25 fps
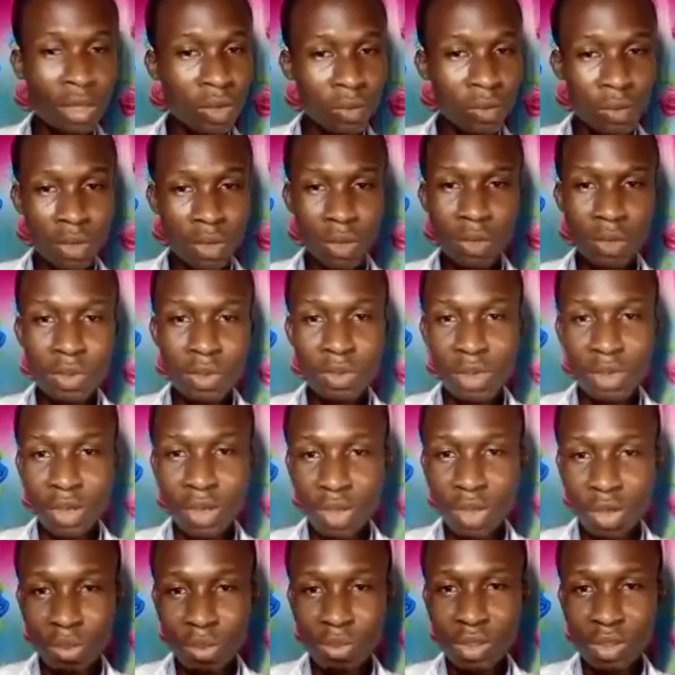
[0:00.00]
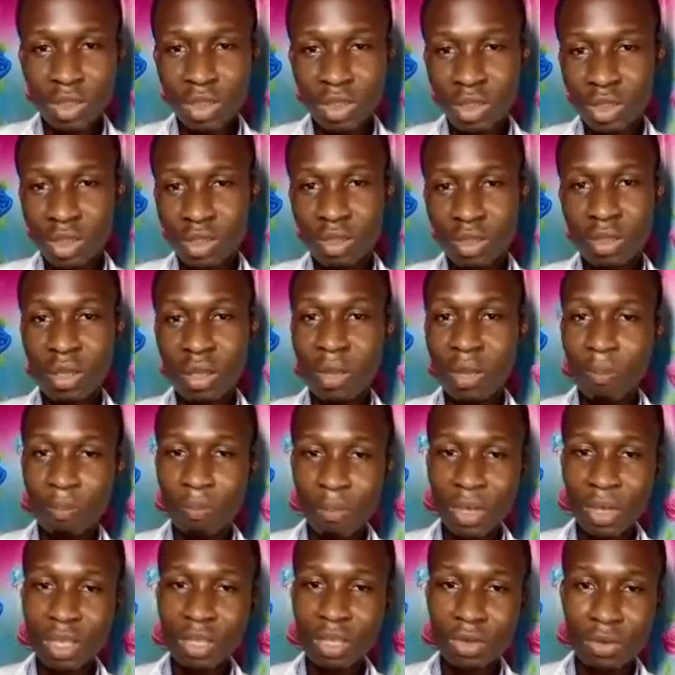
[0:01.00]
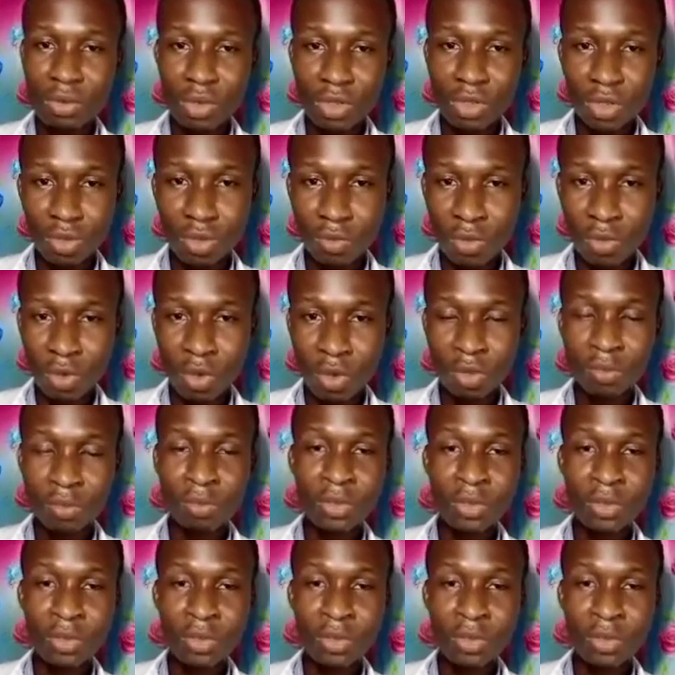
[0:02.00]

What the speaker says: we're going to accomplish it by the grace of God.